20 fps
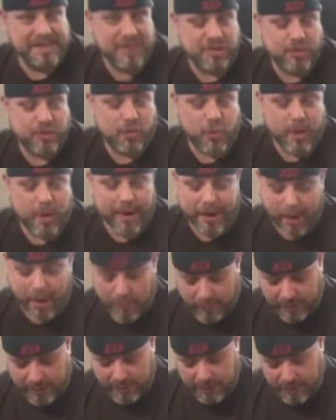initial weight
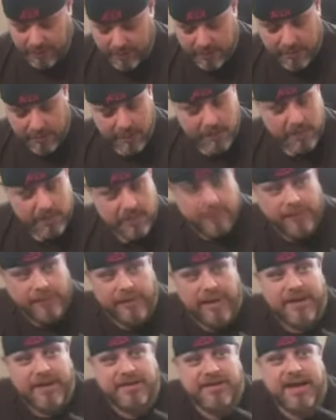only. Your
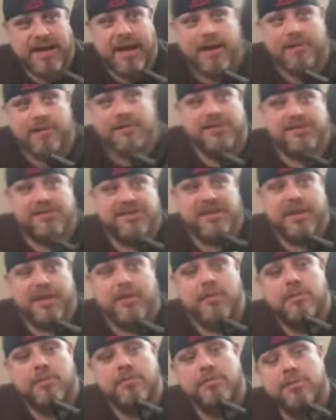flash hider is
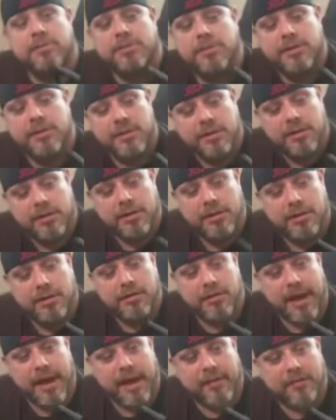steel.
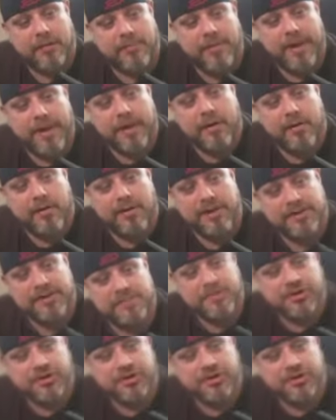Your outer barrel is